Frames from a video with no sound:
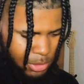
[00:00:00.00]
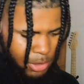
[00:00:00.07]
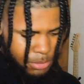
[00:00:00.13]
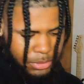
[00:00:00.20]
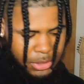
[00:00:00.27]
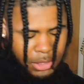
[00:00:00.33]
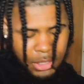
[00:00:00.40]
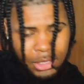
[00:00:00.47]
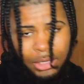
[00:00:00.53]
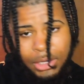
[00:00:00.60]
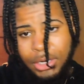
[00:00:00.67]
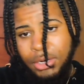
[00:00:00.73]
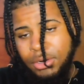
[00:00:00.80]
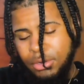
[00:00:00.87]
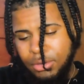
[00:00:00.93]
You know what I'm saying? He
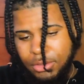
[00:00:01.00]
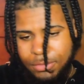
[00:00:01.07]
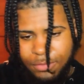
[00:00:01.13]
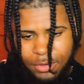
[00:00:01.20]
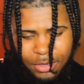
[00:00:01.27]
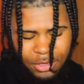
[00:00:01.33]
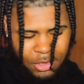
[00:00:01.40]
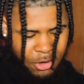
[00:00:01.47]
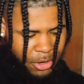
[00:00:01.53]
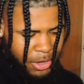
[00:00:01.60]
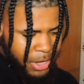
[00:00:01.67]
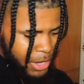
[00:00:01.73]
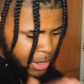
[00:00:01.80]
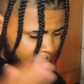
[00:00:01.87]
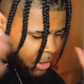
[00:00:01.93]
lyrical as fuck. He
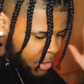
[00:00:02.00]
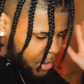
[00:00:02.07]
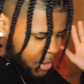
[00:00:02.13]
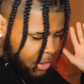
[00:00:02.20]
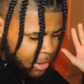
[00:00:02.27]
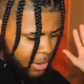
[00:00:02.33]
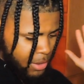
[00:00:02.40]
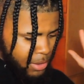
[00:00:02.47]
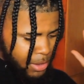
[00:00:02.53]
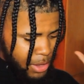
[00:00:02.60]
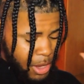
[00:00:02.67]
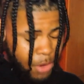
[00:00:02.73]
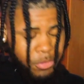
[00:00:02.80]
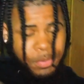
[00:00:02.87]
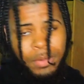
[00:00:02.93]
already got
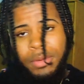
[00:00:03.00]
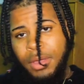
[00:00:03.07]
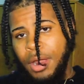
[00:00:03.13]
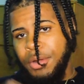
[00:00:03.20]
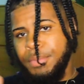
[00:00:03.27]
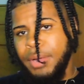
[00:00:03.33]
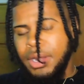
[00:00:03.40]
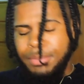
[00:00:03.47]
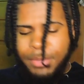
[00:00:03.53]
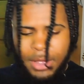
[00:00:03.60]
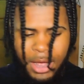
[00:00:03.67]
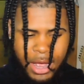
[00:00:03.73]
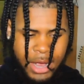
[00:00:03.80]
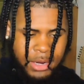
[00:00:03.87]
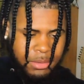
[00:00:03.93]
every everybody
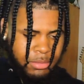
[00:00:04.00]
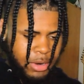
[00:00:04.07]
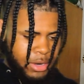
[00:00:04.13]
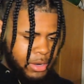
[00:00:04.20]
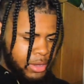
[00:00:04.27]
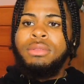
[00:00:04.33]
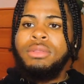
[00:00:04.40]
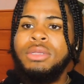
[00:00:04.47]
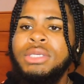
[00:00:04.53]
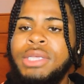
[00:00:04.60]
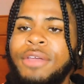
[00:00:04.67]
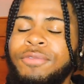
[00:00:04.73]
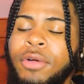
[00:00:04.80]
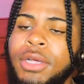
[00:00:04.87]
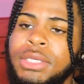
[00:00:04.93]
behind him right now. This
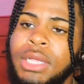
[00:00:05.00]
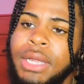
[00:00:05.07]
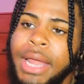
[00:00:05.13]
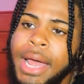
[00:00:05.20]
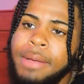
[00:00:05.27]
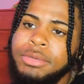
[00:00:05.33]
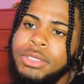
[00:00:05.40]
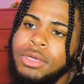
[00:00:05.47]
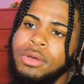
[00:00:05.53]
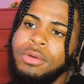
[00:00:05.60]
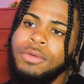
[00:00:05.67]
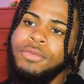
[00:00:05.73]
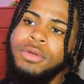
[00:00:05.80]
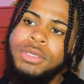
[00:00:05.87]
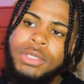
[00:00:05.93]
their first collab, so
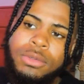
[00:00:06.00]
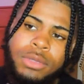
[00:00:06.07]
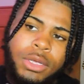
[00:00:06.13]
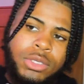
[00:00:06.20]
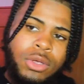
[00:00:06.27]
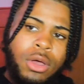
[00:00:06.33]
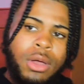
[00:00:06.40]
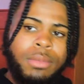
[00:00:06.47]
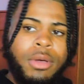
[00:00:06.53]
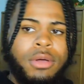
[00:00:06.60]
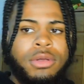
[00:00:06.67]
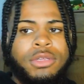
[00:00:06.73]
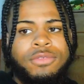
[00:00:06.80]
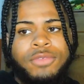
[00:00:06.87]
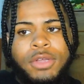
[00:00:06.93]
we finna see what they talking about
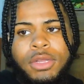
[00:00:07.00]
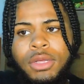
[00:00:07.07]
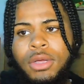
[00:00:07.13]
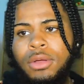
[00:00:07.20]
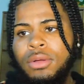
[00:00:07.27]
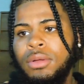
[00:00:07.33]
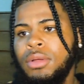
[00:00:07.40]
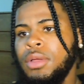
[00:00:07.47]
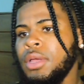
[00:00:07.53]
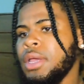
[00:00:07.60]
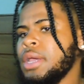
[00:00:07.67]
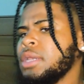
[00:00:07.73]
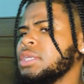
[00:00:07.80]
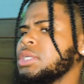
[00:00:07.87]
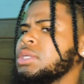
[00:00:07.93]
in this video.
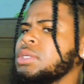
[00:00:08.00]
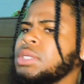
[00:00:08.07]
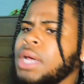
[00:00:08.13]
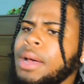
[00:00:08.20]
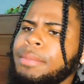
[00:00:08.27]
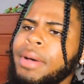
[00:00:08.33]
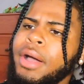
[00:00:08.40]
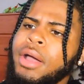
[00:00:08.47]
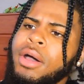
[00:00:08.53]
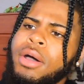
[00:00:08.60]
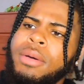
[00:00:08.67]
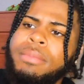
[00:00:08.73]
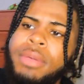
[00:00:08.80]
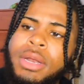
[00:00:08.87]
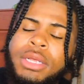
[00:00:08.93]
And it's shot by
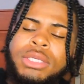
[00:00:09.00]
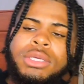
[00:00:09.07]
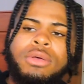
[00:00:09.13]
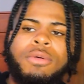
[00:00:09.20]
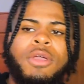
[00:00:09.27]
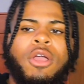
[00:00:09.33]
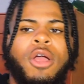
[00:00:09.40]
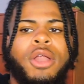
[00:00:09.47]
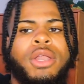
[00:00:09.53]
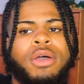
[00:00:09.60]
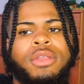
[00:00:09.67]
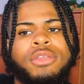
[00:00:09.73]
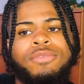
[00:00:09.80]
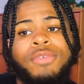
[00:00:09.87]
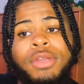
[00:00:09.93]
Cole Bennett, so we already
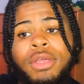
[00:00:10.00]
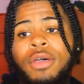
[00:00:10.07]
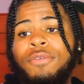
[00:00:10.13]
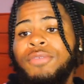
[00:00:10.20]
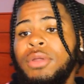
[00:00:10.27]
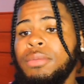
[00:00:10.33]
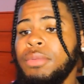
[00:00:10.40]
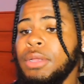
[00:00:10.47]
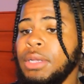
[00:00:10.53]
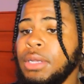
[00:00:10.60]
know this video finna be